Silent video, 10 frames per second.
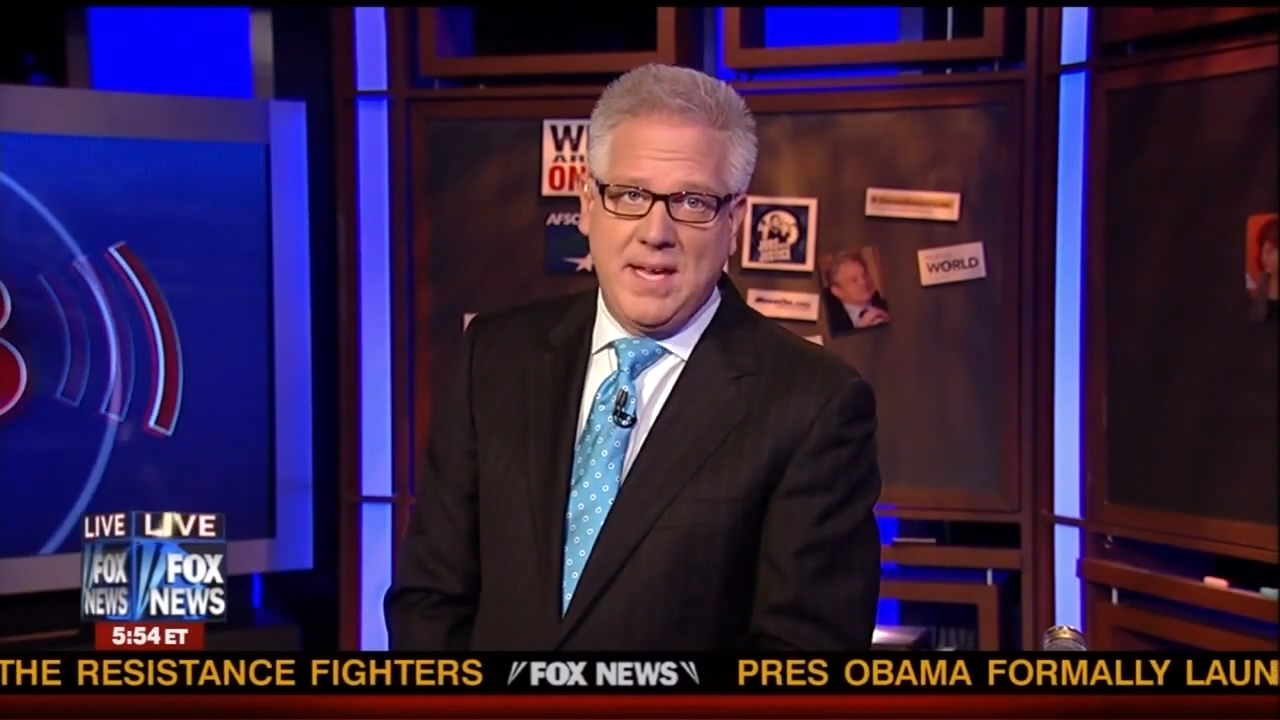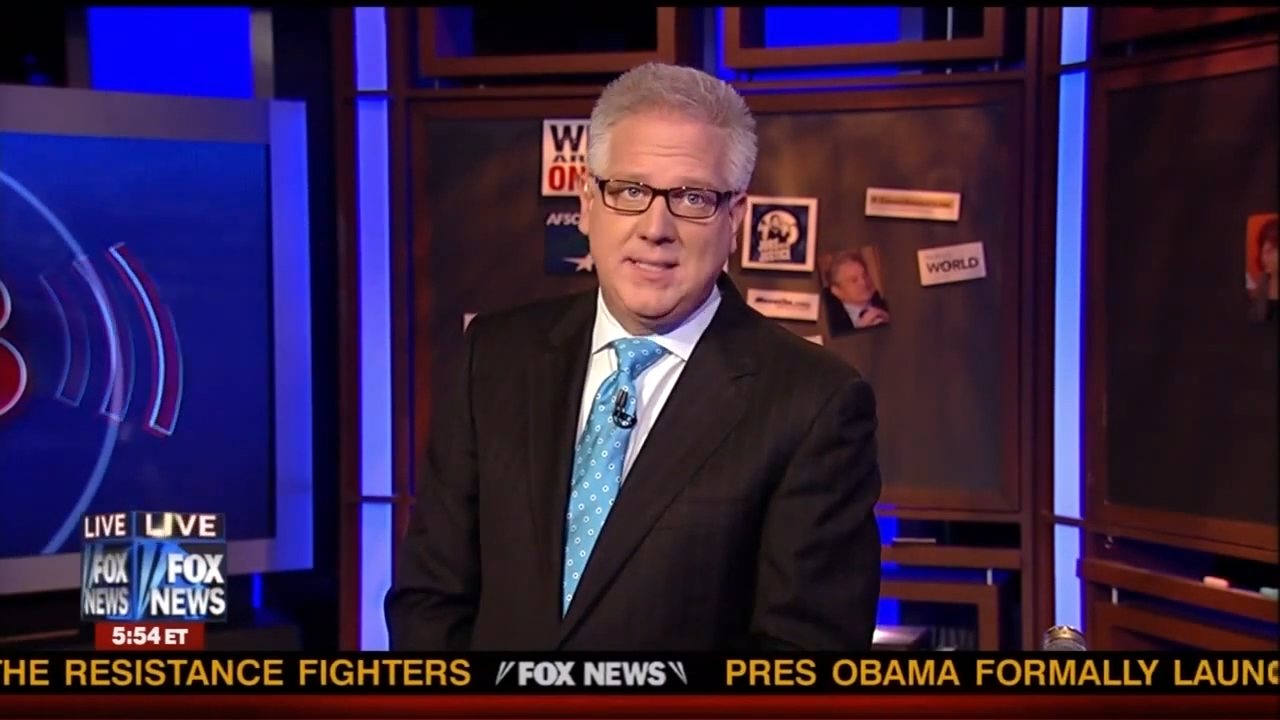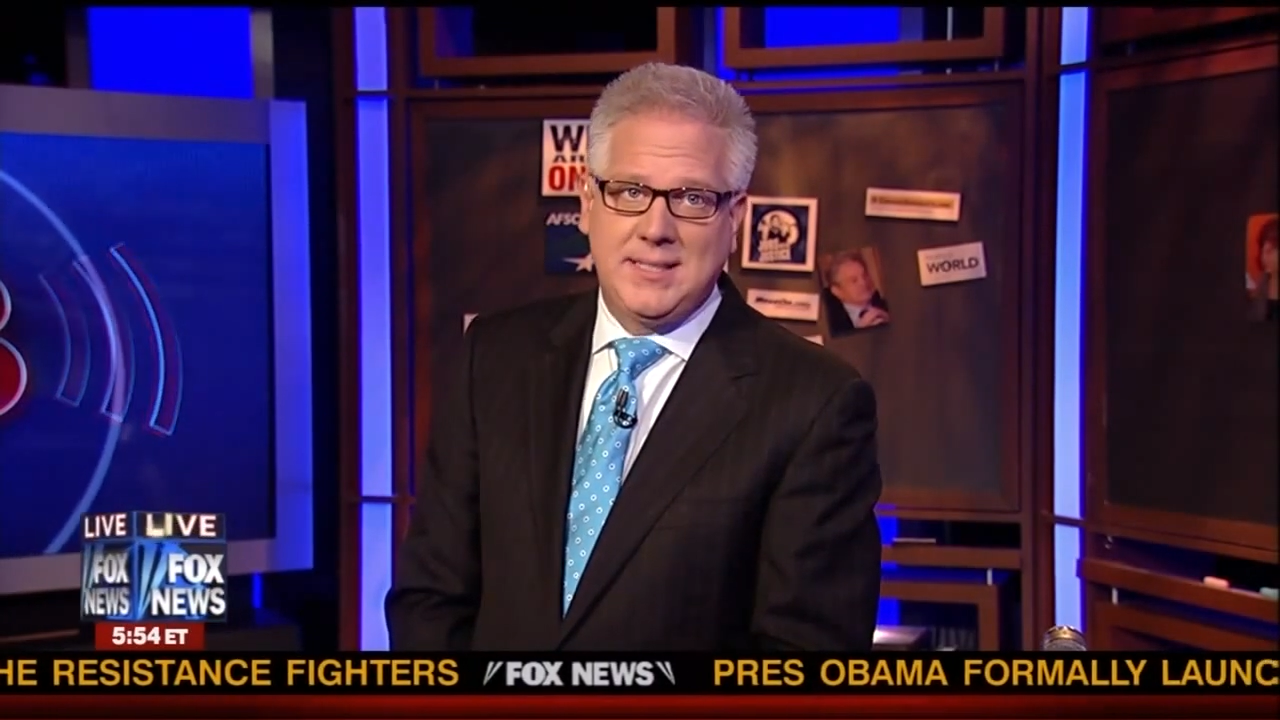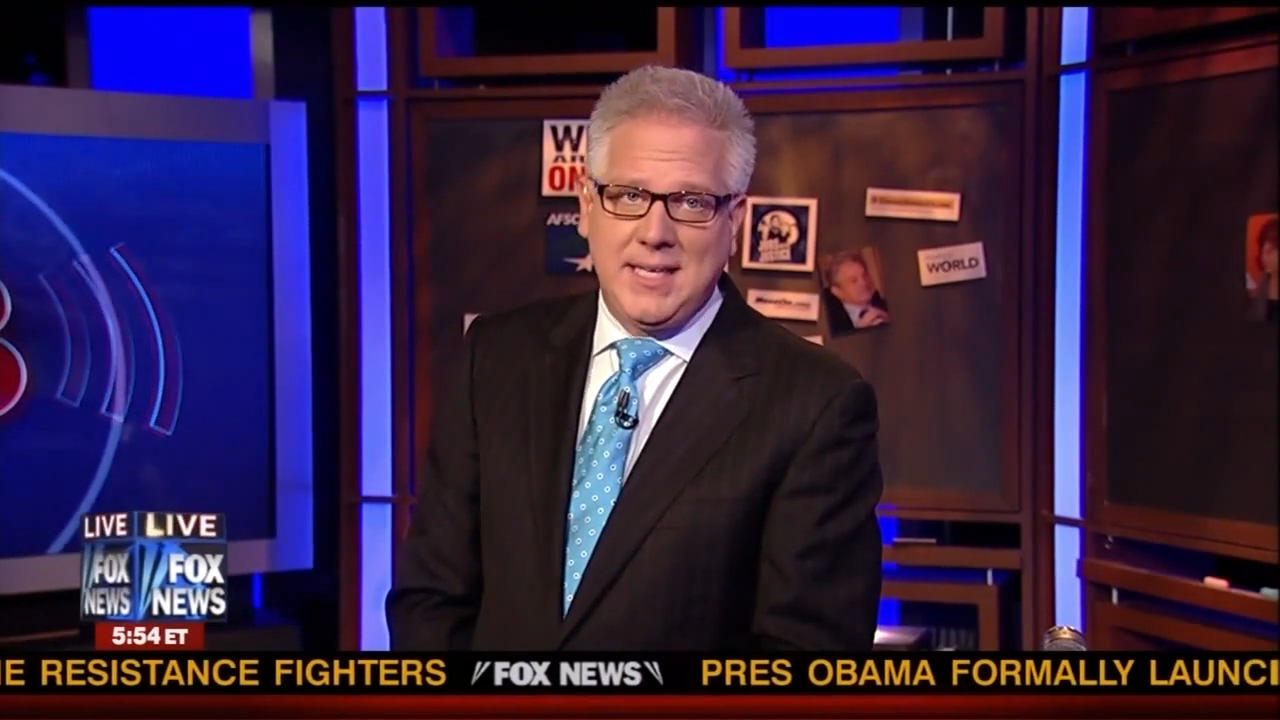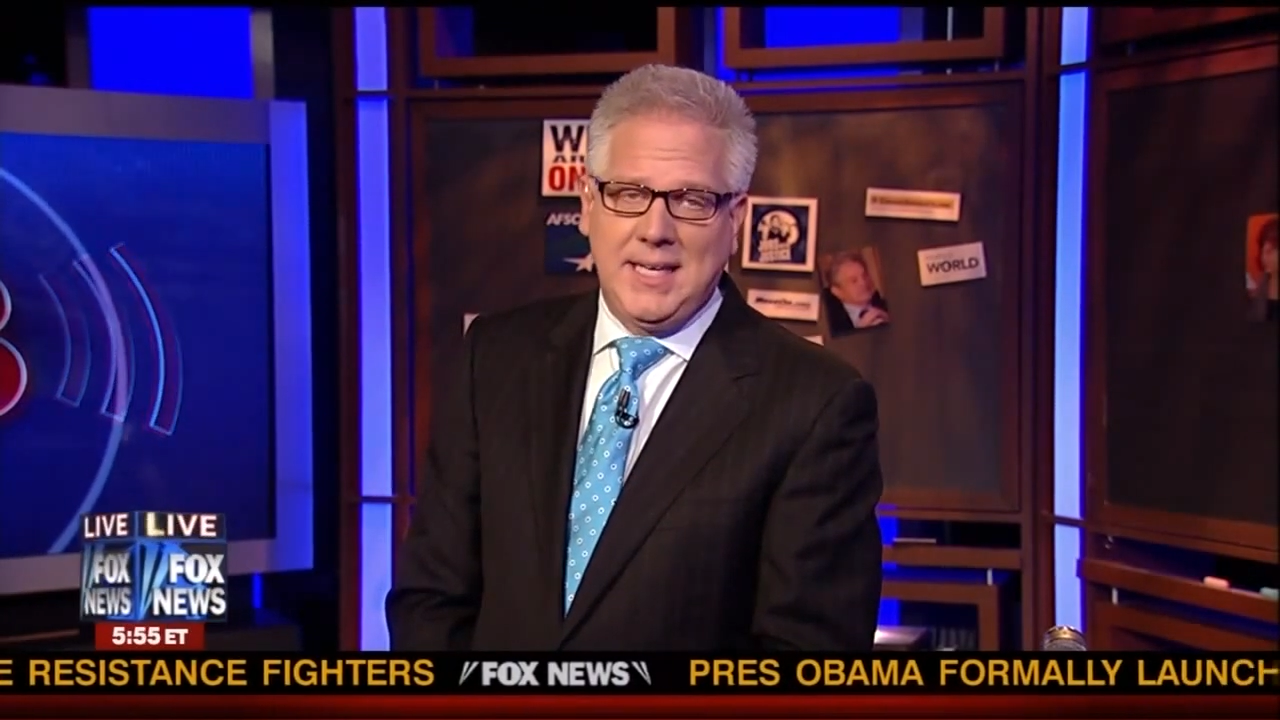
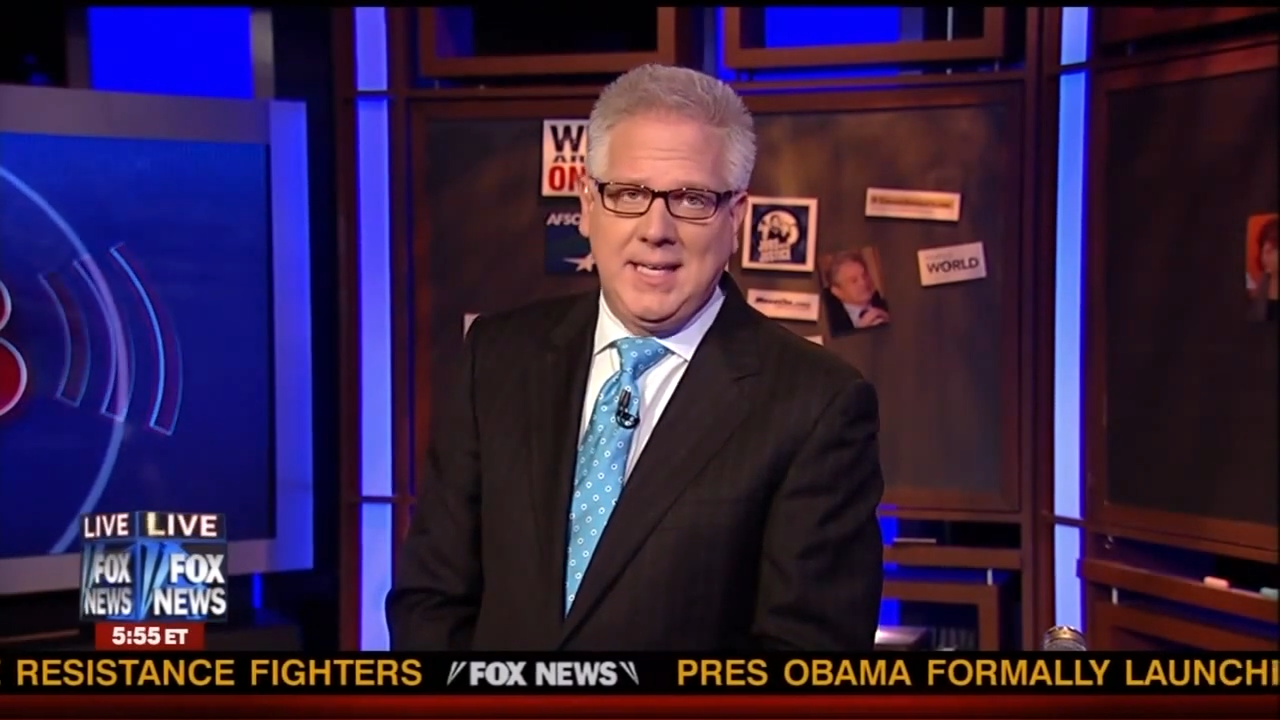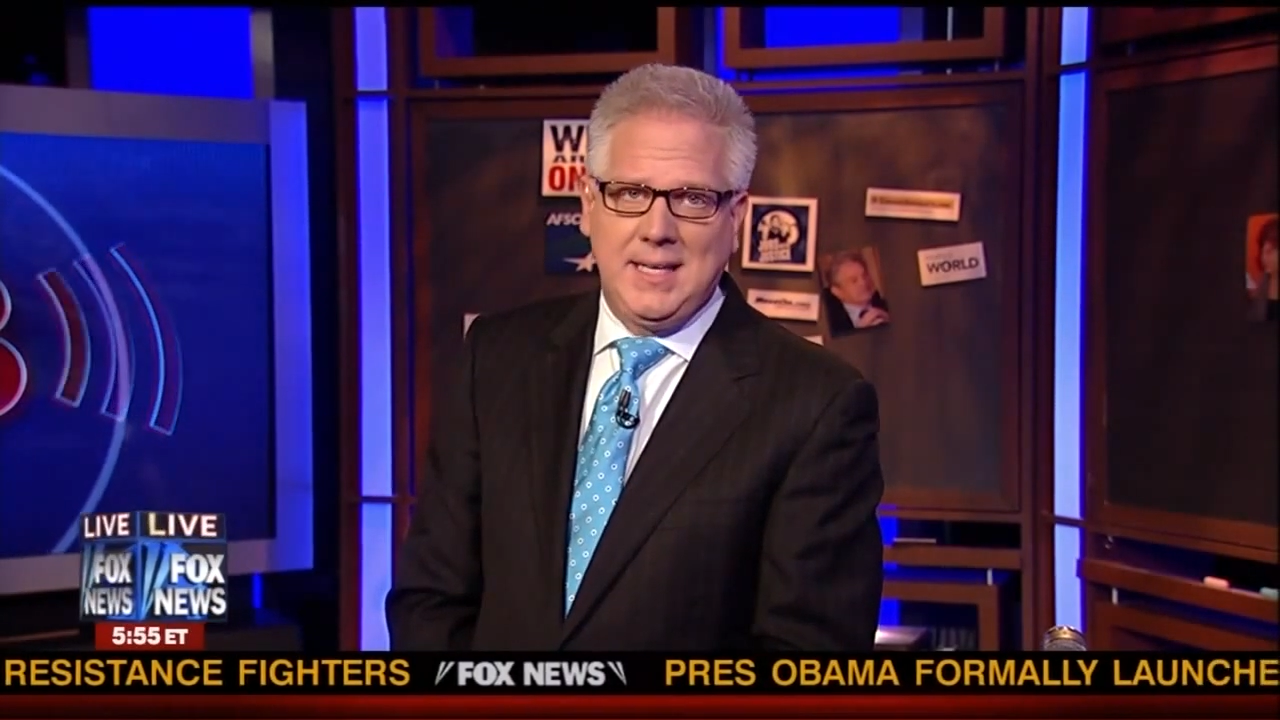seek